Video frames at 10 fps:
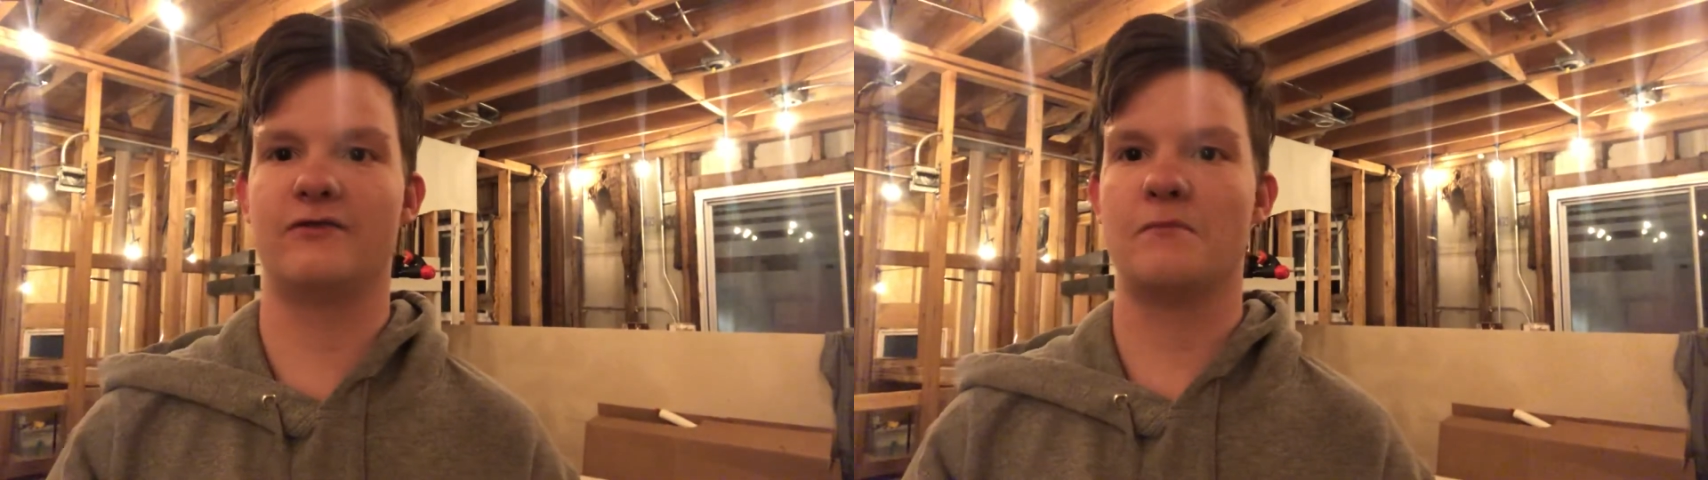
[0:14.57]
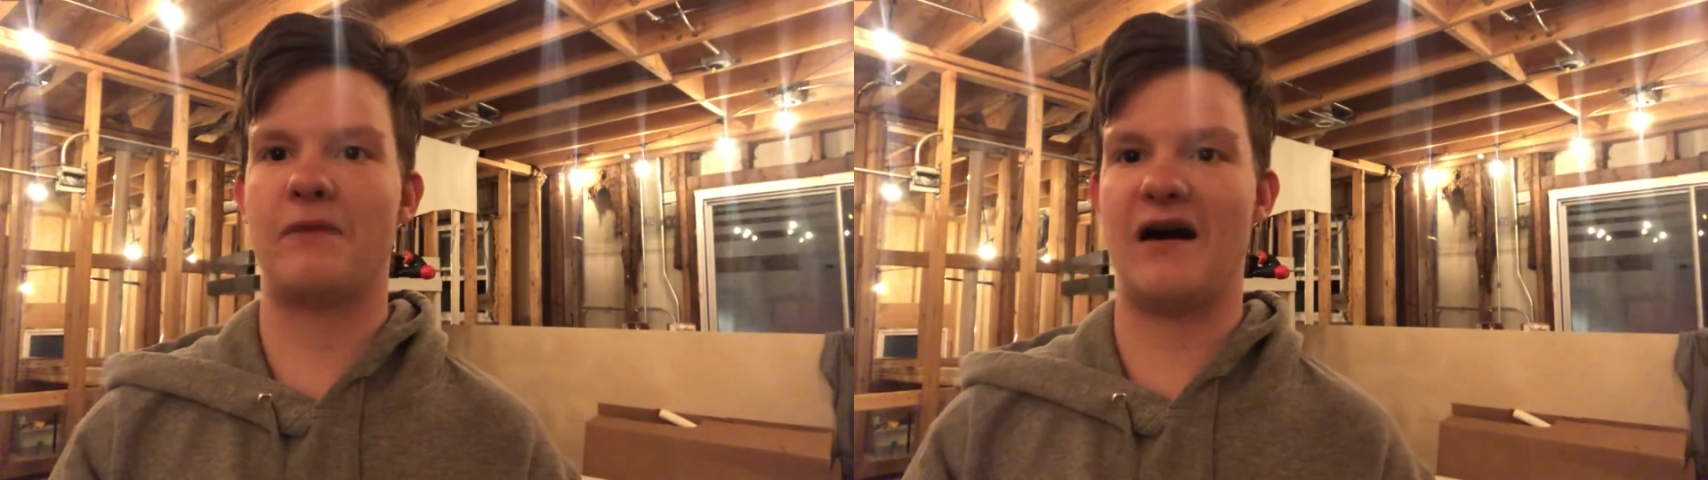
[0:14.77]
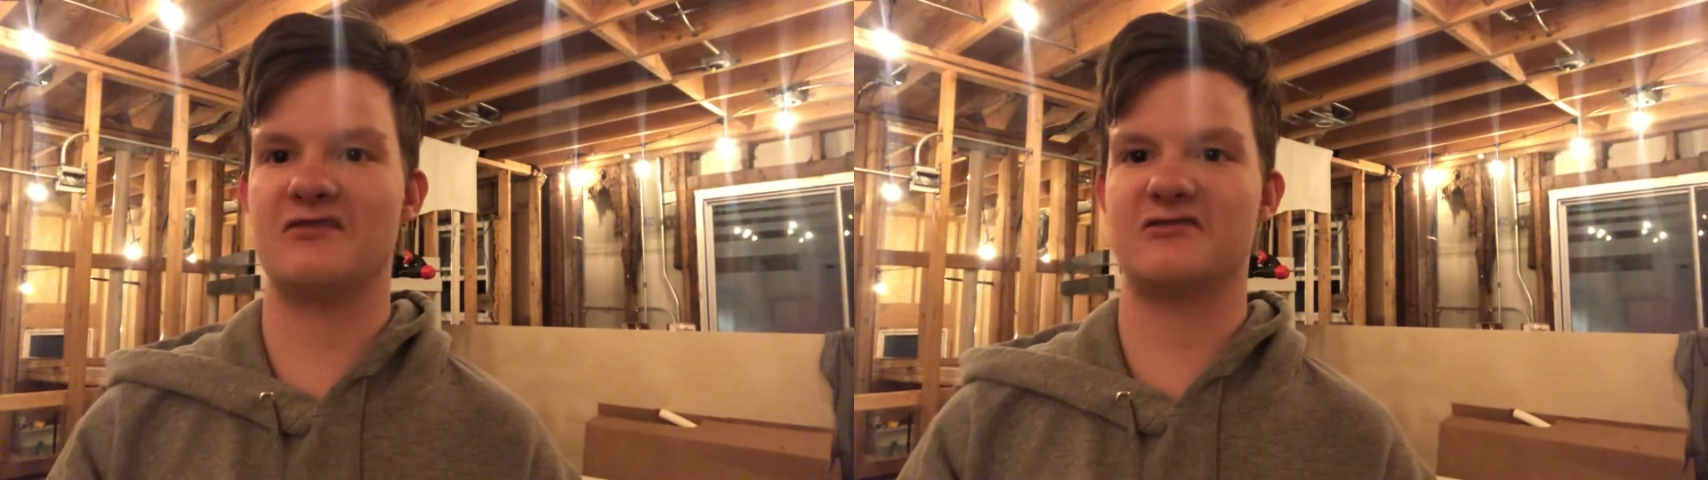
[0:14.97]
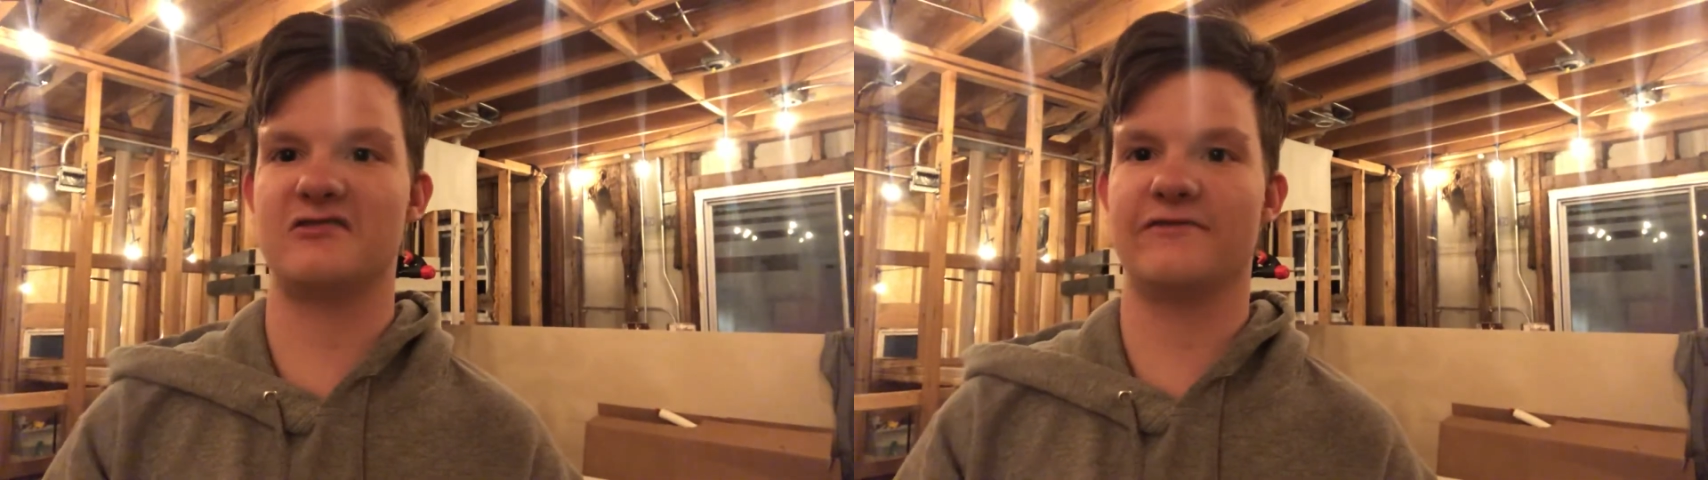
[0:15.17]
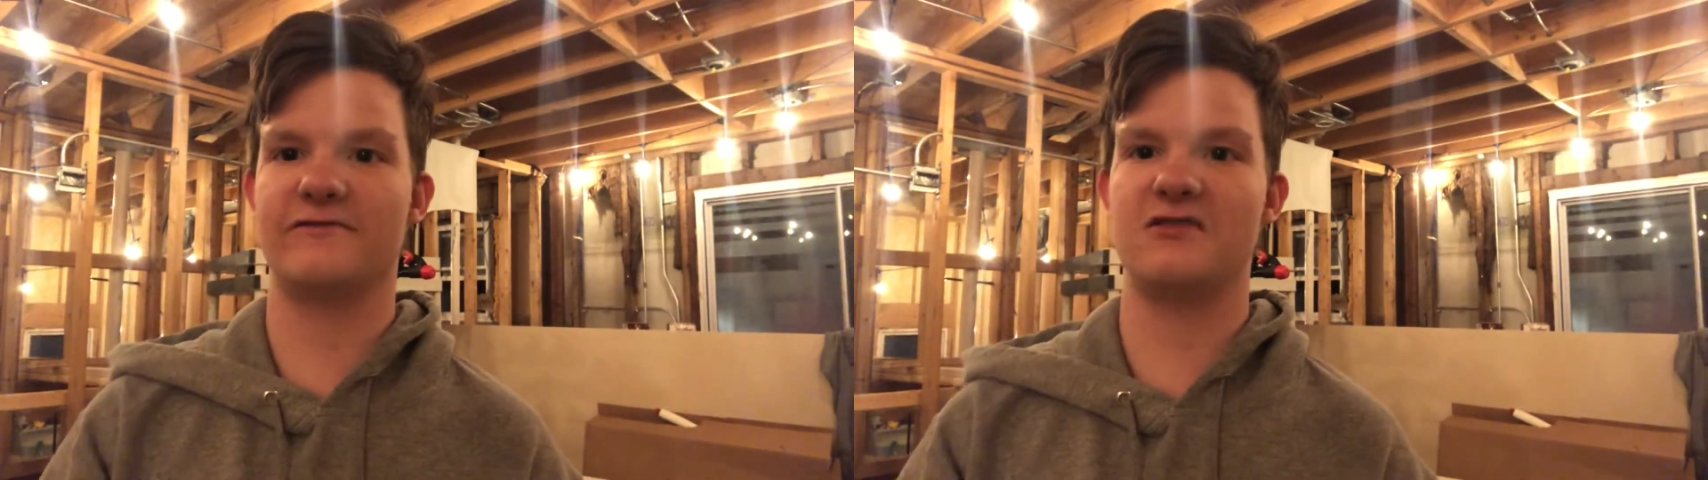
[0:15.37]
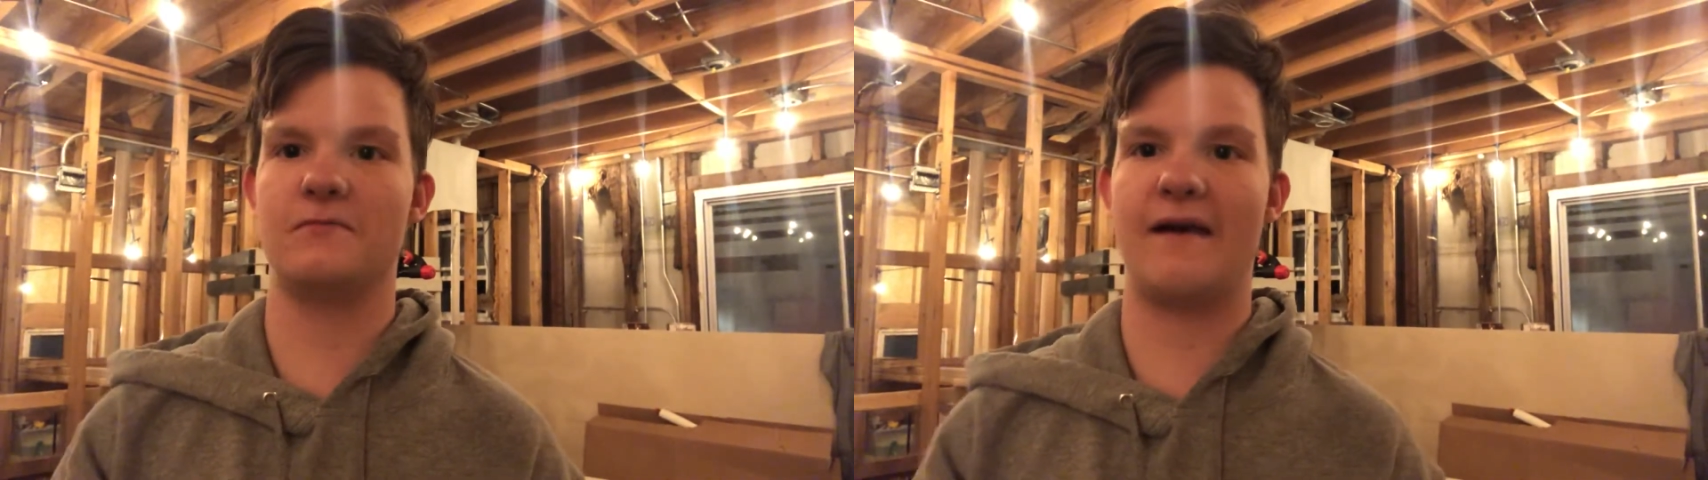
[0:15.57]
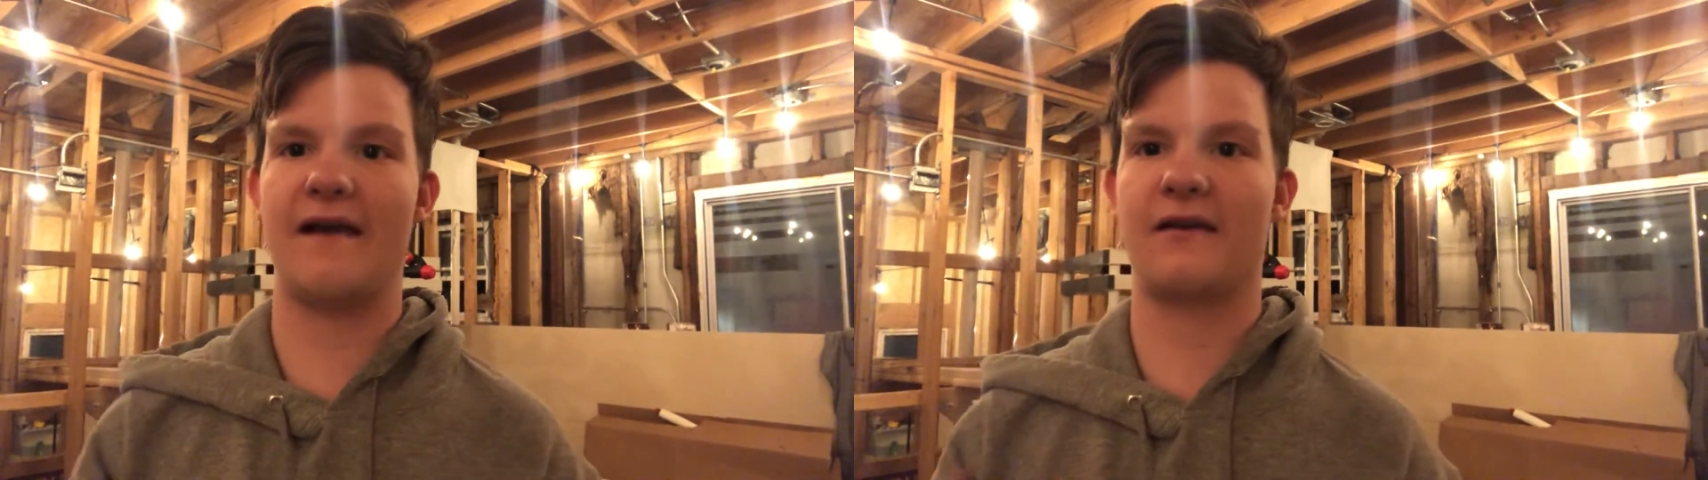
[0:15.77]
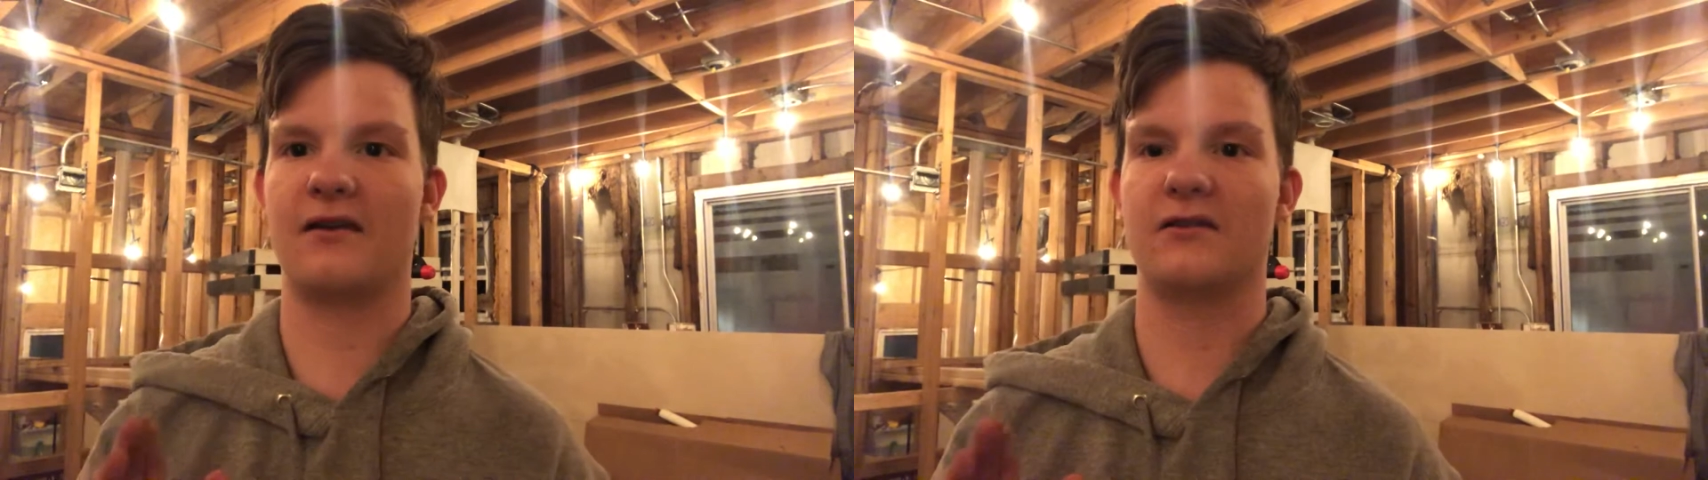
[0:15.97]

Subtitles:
positive feedback